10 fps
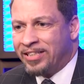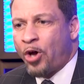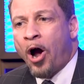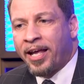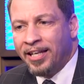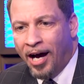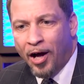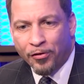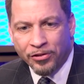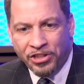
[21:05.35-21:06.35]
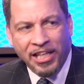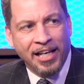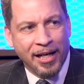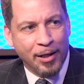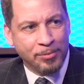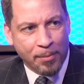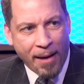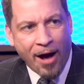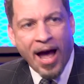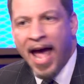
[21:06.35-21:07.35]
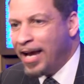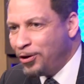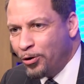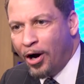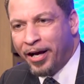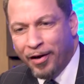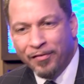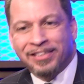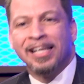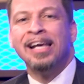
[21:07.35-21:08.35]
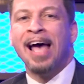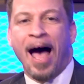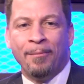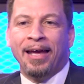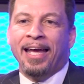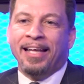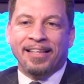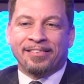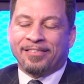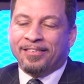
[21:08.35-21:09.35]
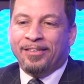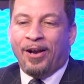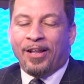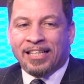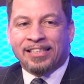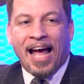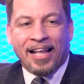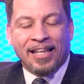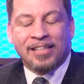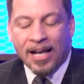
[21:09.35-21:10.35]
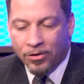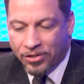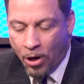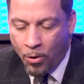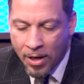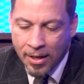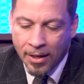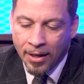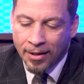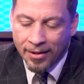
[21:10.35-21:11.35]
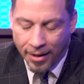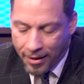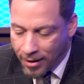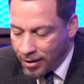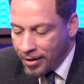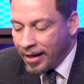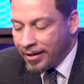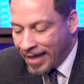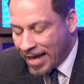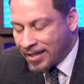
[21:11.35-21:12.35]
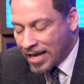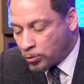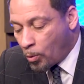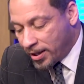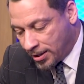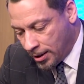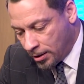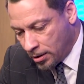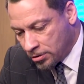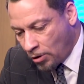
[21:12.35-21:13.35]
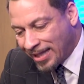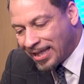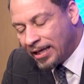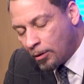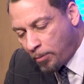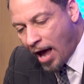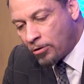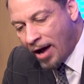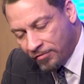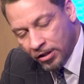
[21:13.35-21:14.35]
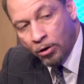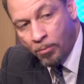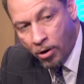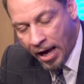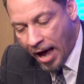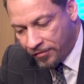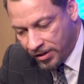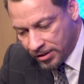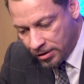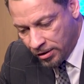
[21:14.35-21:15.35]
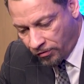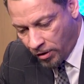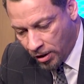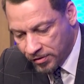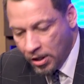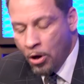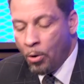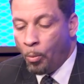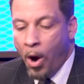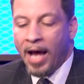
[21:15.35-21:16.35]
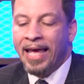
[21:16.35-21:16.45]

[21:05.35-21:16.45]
mean? We're talking to other GMs about, hey, you gonna give us? I mean, of course you know, let's not. not let's not go. So, look, that that's one thing. So I think LeBron will have a little more confidence in his front office. What